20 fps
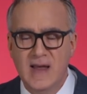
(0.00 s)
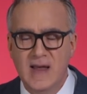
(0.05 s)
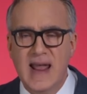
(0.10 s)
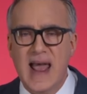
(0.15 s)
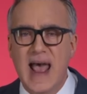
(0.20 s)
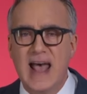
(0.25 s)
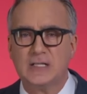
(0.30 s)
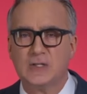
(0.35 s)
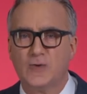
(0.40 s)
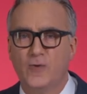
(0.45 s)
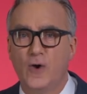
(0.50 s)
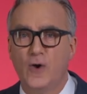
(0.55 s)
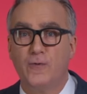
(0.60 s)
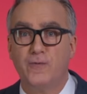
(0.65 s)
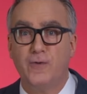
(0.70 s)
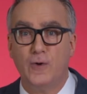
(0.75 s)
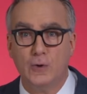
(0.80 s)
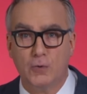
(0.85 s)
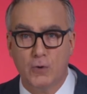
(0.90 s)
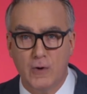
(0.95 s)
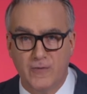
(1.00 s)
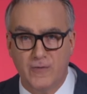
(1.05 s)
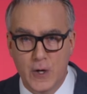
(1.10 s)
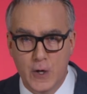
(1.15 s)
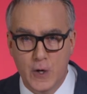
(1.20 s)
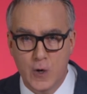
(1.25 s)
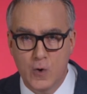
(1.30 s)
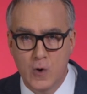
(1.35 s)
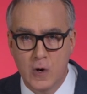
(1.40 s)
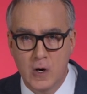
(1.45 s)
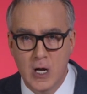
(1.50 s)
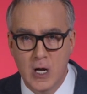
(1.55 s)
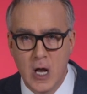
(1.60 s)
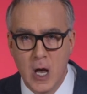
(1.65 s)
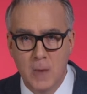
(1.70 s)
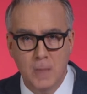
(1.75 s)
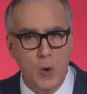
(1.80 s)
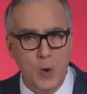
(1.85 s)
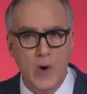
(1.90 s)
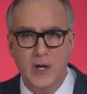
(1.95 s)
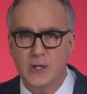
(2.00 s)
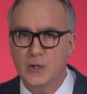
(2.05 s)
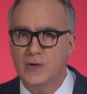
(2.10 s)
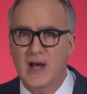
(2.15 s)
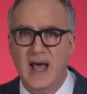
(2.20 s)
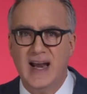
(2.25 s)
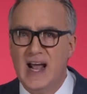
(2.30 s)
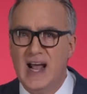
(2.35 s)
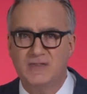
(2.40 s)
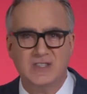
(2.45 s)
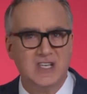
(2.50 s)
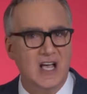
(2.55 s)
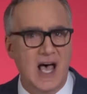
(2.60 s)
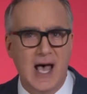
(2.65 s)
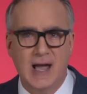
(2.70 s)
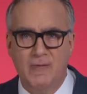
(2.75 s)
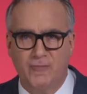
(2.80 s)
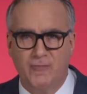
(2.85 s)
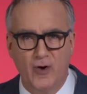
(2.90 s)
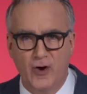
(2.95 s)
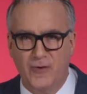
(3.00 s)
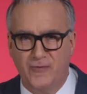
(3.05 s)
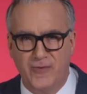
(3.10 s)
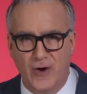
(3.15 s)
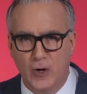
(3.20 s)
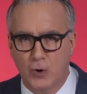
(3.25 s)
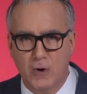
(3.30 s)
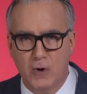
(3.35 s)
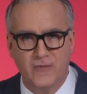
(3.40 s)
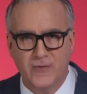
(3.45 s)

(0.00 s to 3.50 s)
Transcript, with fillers: He asked for a full review, but we do not have time for a full